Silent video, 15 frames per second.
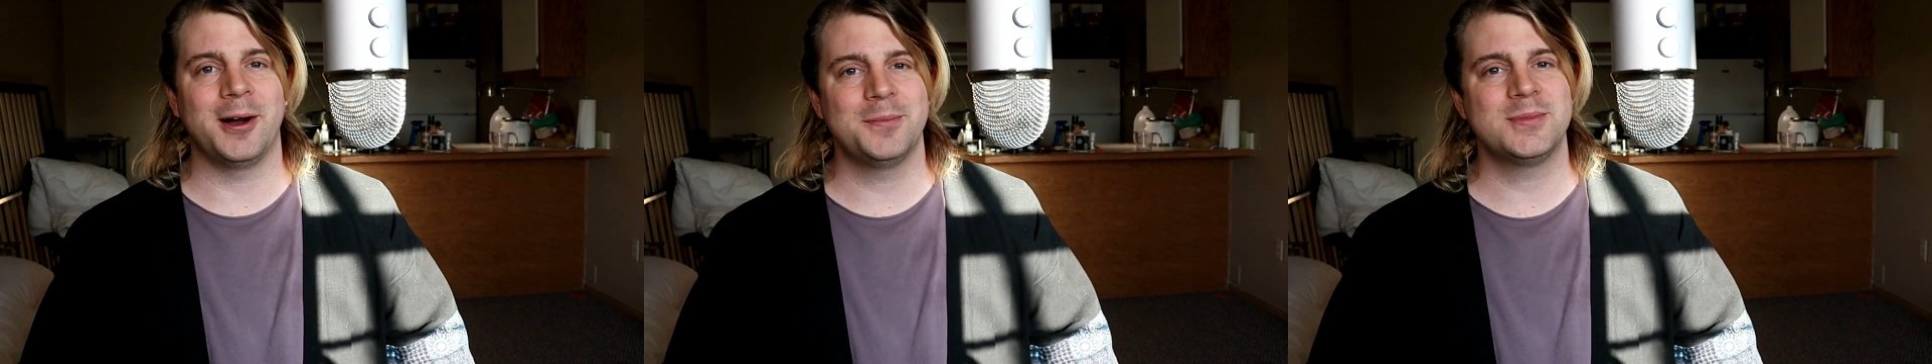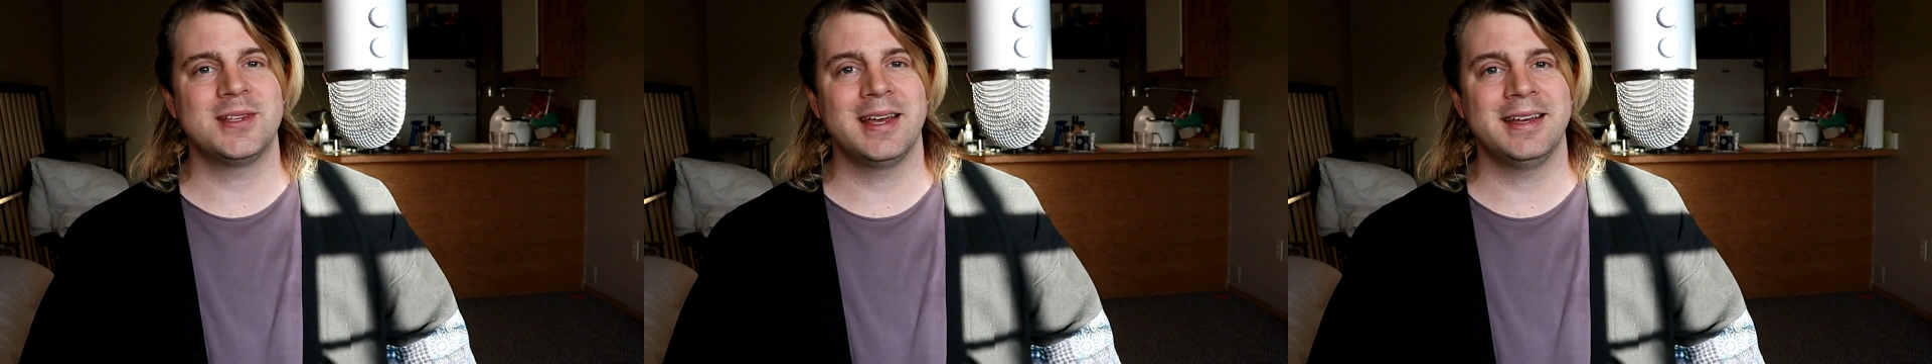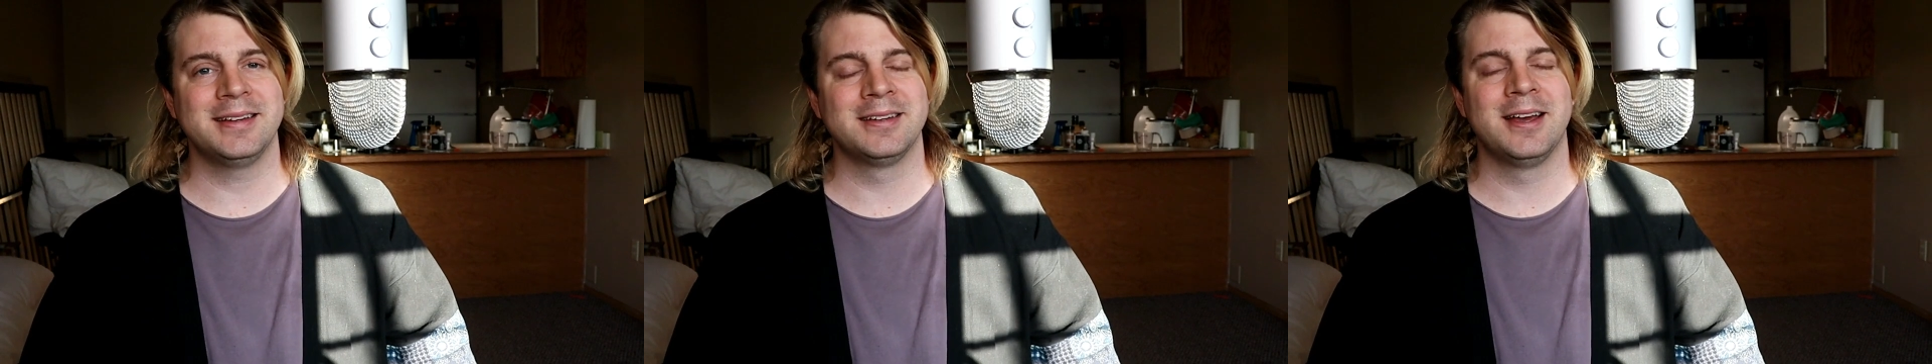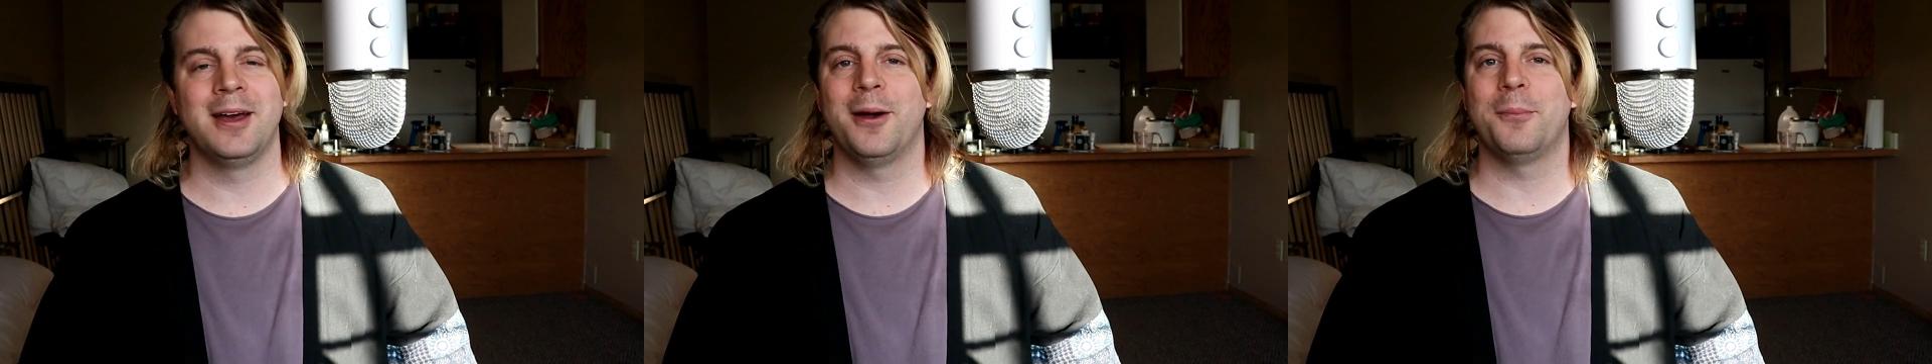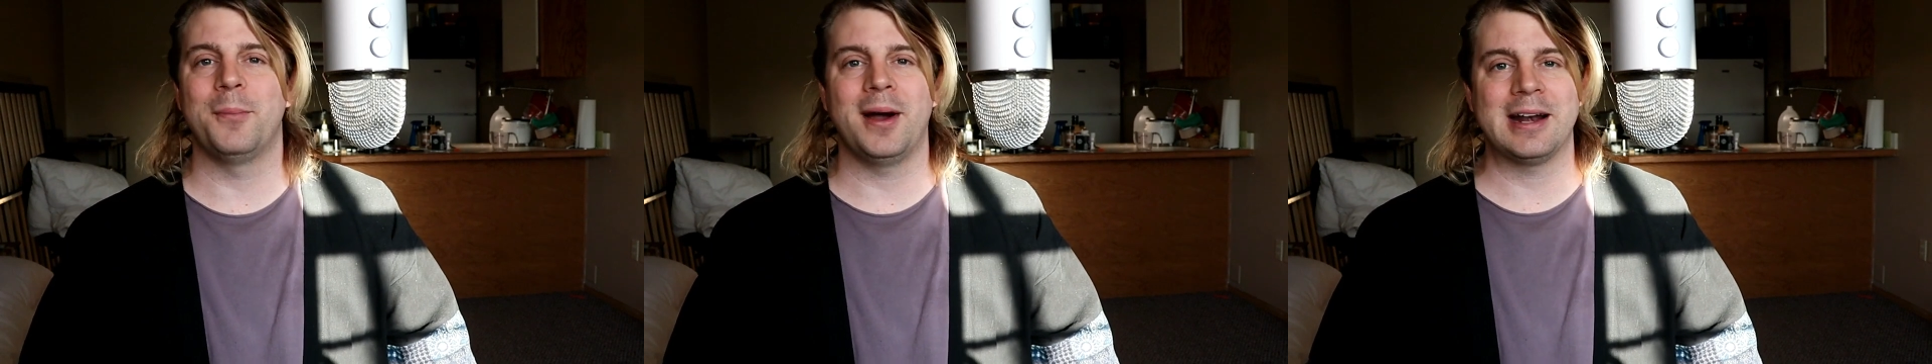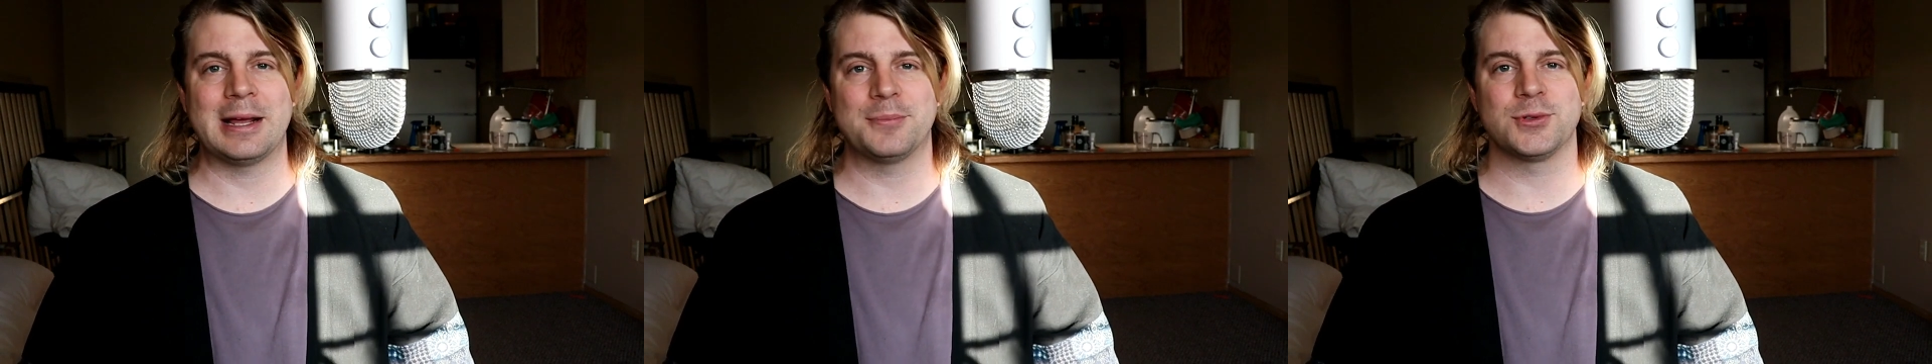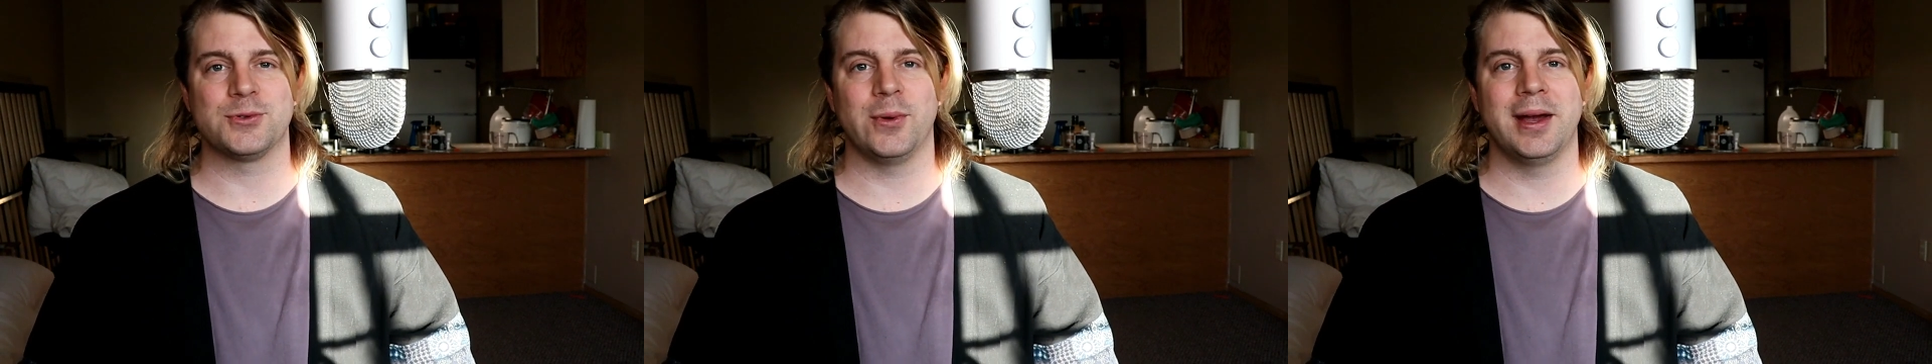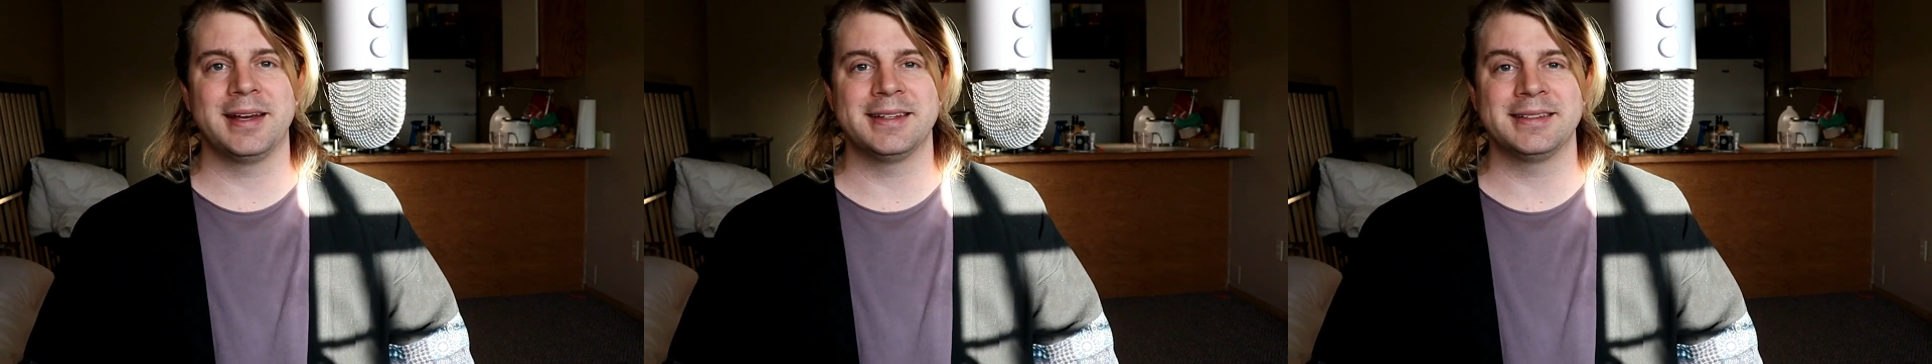update. My name is
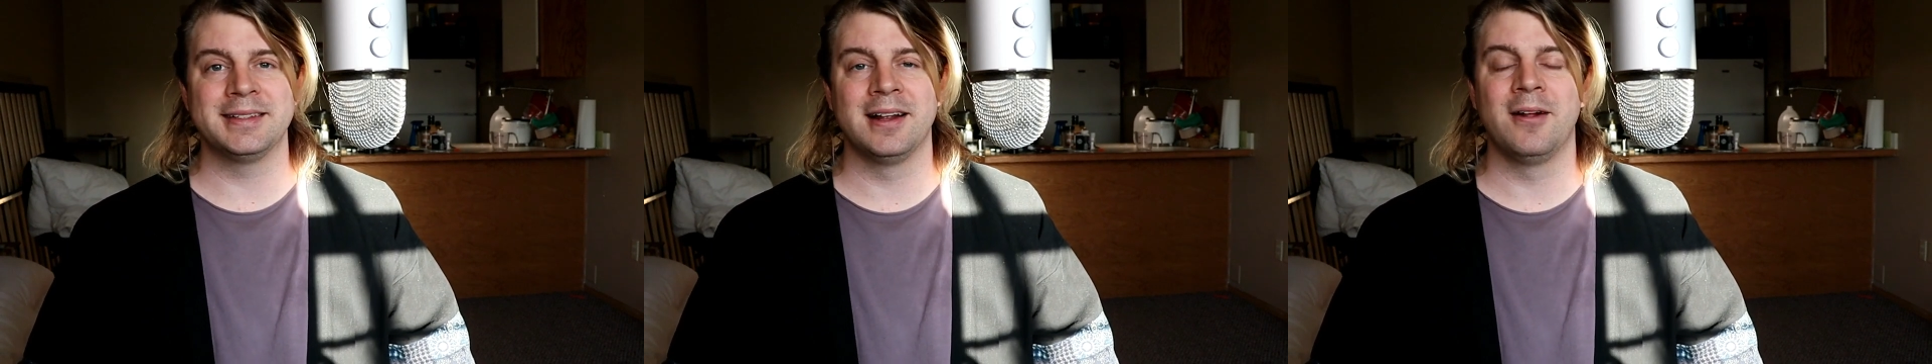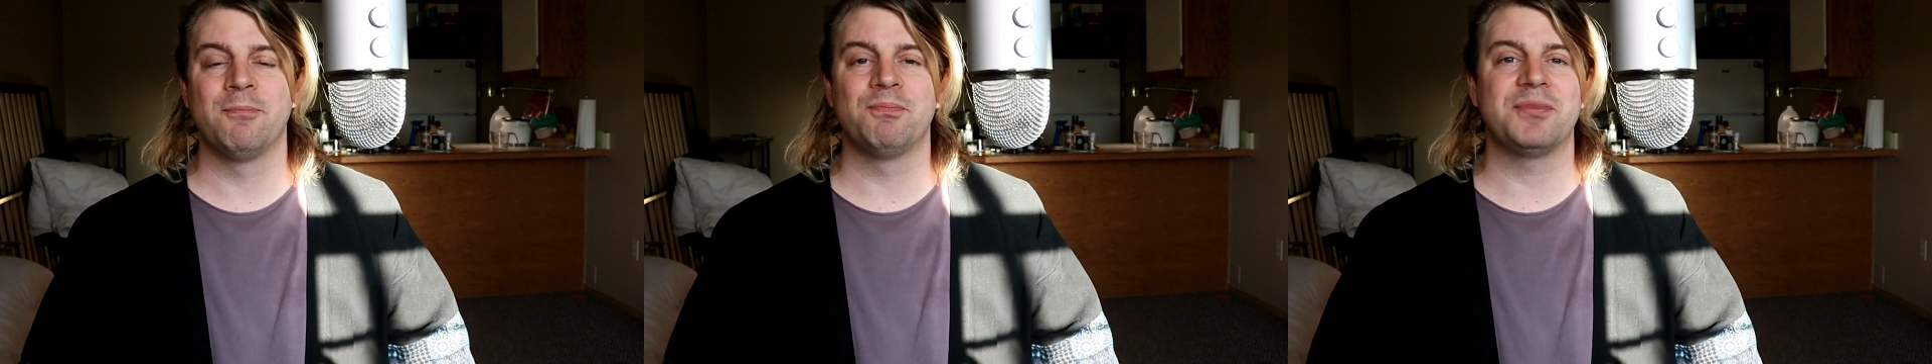Regan.